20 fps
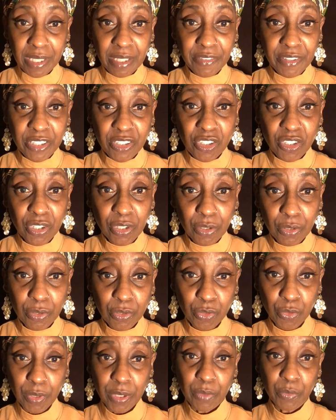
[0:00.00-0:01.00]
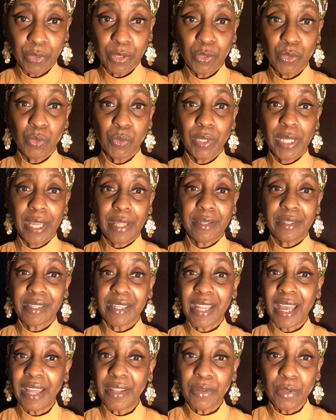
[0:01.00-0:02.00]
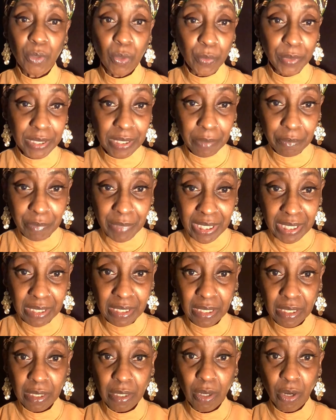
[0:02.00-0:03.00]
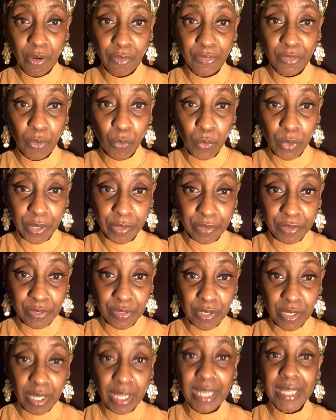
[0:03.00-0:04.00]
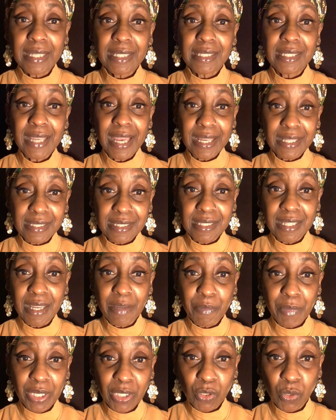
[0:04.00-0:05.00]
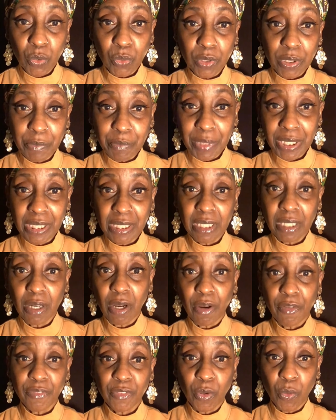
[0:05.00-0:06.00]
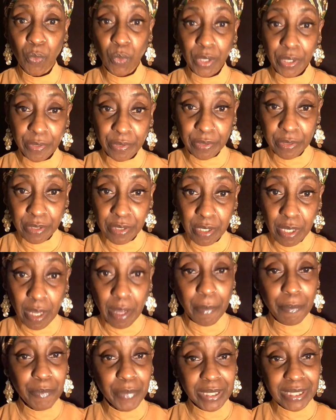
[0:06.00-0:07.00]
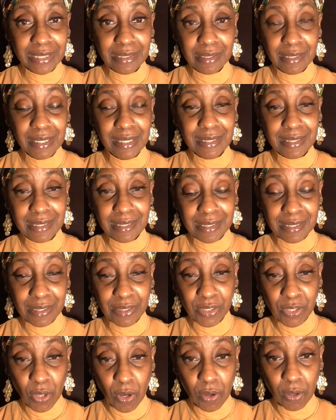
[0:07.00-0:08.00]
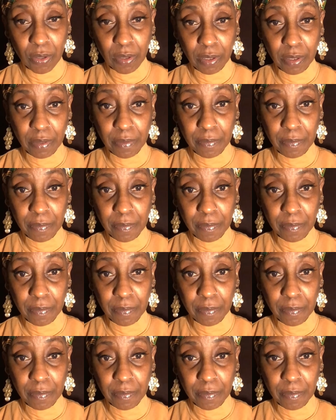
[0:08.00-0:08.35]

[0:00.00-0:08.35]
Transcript: even children will do that, not knowing the meaning of the words. Yes, they may know the meaning of the words, but it is a song.